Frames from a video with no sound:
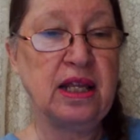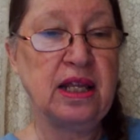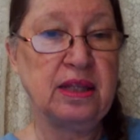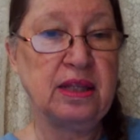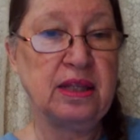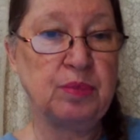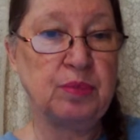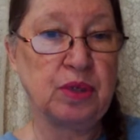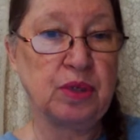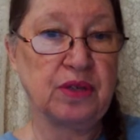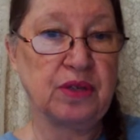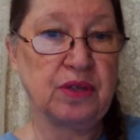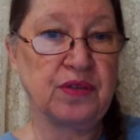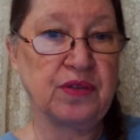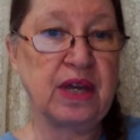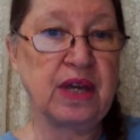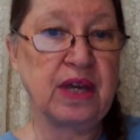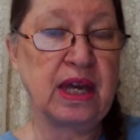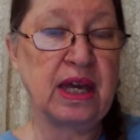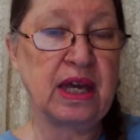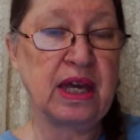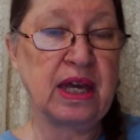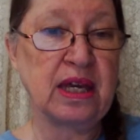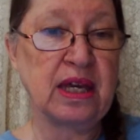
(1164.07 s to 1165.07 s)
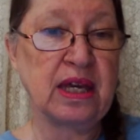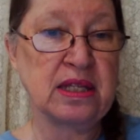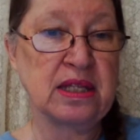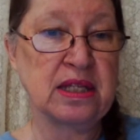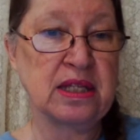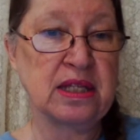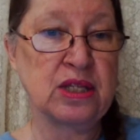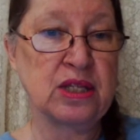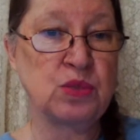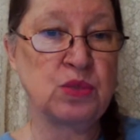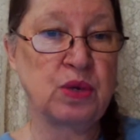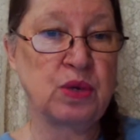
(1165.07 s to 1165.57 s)
The book of Kings
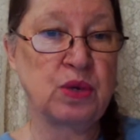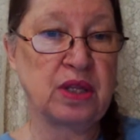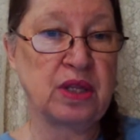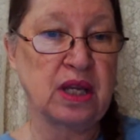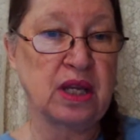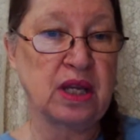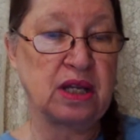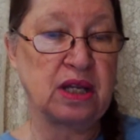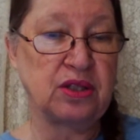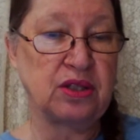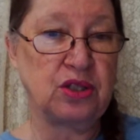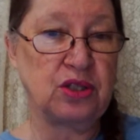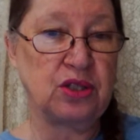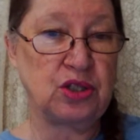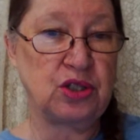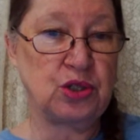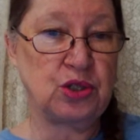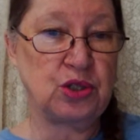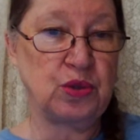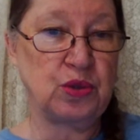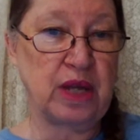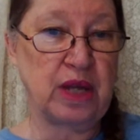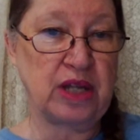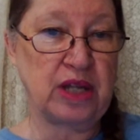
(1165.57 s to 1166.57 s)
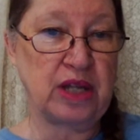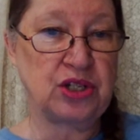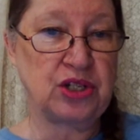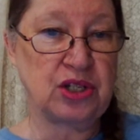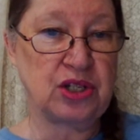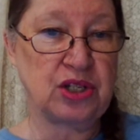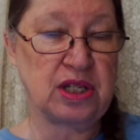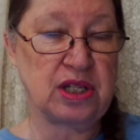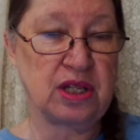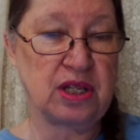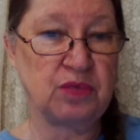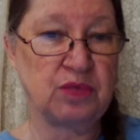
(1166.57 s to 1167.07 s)
is where the 2
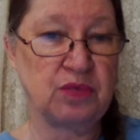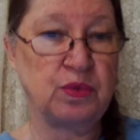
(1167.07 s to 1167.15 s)
nations,